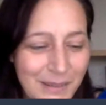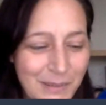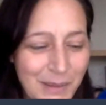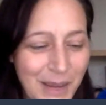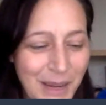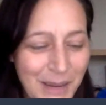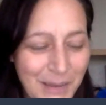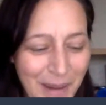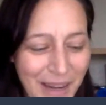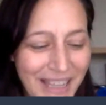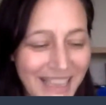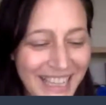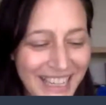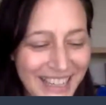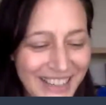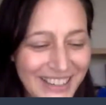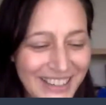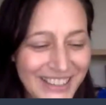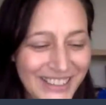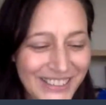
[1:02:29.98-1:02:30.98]
by my
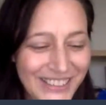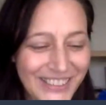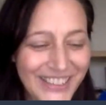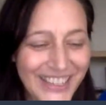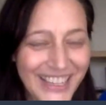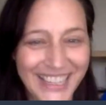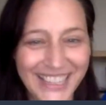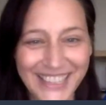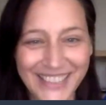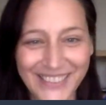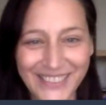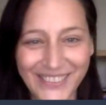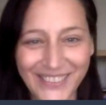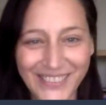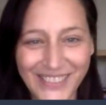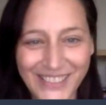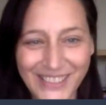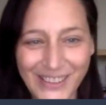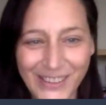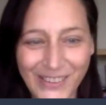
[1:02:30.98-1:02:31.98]
letter too. Yes,
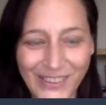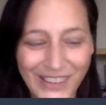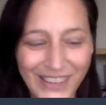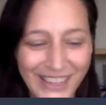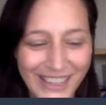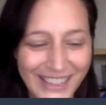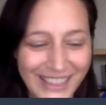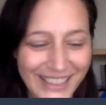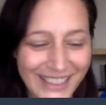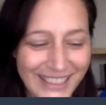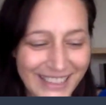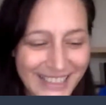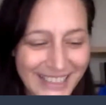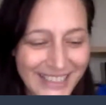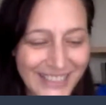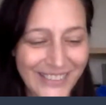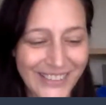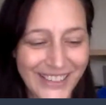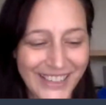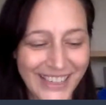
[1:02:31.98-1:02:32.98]
so good,
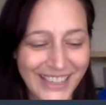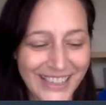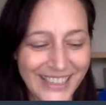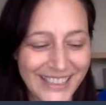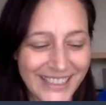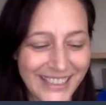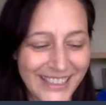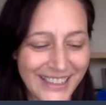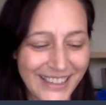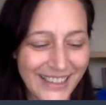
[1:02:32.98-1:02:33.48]
so good.